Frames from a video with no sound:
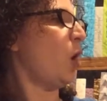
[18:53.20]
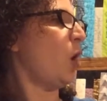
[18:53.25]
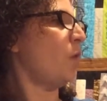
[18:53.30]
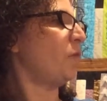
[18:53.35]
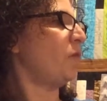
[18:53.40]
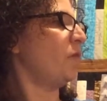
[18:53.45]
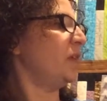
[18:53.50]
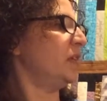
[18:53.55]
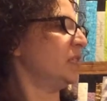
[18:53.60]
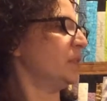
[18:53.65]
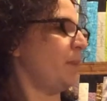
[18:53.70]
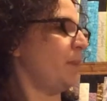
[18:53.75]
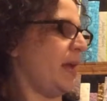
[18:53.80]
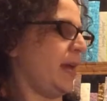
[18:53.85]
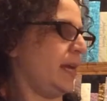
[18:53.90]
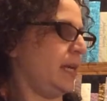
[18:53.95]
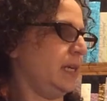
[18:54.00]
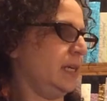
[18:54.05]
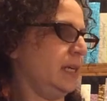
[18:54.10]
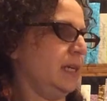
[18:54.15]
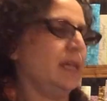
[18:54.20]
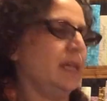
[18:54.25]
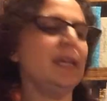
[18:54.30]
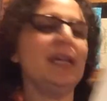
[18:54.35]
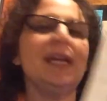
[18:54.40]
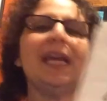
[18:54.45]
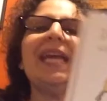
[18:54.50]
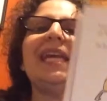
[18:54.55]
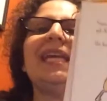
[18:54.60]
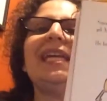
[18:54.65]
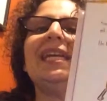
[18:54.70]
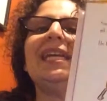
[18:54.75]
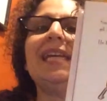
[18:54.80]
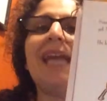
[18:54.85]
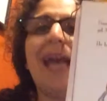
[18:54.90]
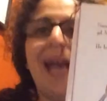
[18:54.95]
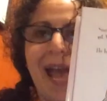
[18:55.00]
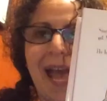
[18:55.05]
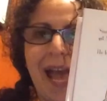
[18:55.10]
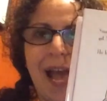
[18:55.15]
off of his bed.
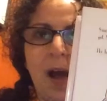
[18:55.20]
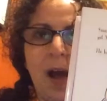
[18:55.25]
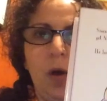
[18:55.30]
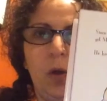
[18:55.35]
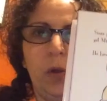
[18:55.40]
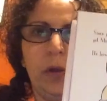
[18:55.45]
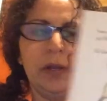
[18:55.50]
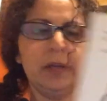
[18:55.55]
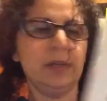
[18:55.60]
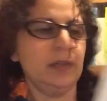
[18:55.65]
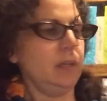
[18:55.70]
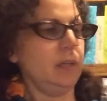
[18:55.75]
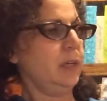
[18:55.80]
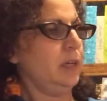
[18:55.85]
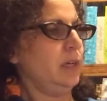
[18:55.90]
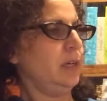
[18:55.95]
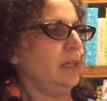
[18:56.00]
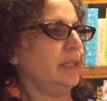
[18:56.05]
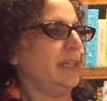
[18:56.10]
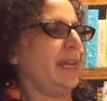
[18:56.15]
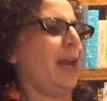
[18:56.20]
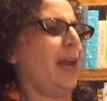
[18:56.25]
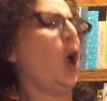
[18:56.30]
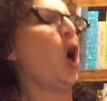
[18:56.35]
He howled, Get